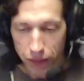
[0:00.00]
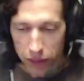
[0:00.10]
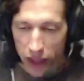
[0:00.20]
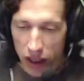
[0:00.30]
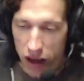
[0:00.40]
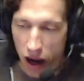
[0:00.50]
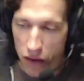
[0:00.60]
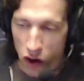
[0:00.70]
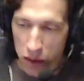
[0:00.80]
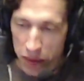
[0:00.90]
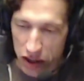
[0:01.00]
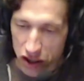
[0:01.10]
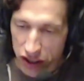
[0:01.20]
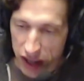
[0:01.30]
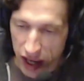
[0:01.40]
Now, I've already mentioned
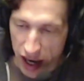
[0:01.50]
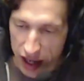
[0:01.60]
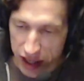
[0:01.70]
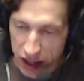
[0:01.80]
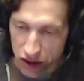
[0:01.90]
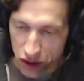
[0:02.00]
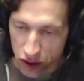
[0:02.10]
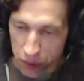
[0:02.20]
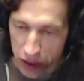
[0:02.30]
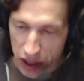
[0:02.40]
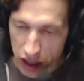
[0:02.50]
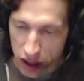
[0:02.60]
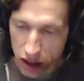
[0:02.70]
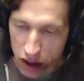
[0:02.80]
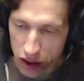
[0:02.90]
that IDs are going to be
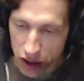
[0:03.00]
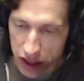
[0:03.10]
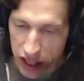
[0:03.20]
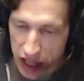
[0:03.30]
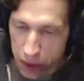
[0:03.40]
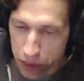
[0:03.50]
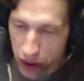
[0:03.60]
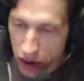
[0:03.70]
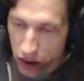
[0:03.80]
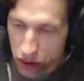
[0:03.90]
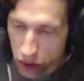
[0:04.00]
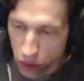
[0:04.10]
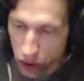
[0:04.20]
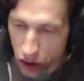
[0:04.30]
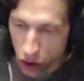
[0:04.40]
good to keep, so we're going
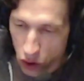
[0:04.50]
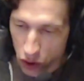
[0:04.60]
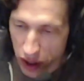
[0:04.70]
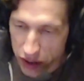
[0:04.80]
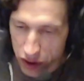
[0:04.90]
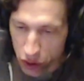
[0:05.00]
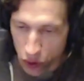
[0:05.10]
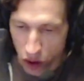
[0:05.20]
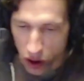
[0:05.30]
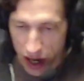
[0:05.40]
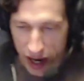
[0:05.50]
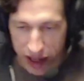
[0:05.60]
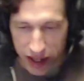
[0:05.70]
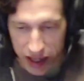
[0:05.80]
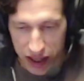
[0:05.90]
to hold on to our
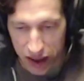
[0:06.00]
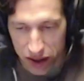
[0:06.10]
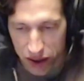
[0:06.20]
IDs.